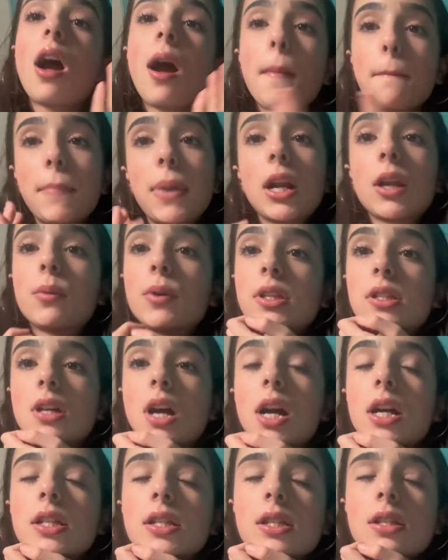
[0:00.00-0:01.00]
But anyways,
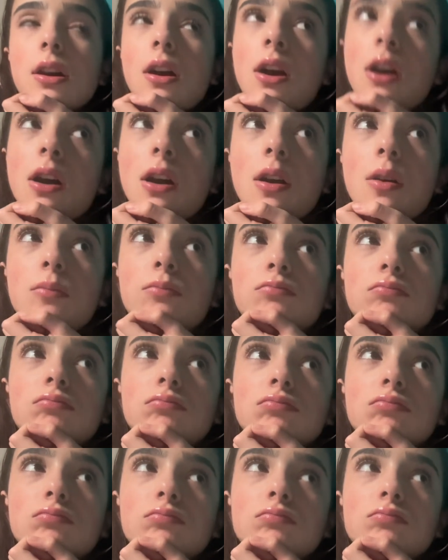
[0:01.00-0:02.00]
guys,
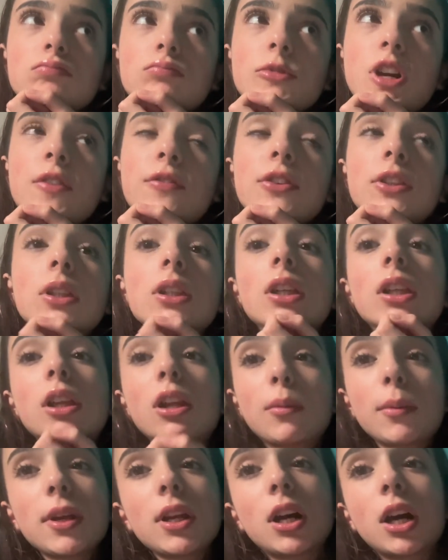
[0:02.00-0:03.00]
feeling a little
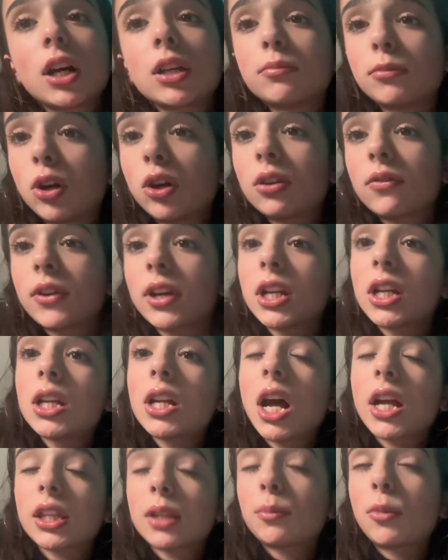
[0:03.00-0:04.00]
bit unmotivated
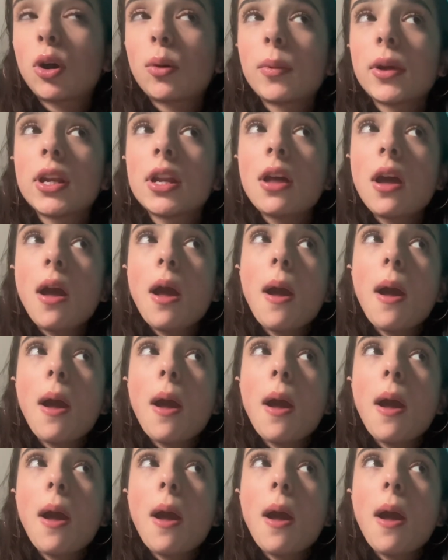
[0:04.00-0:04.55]
at the moment,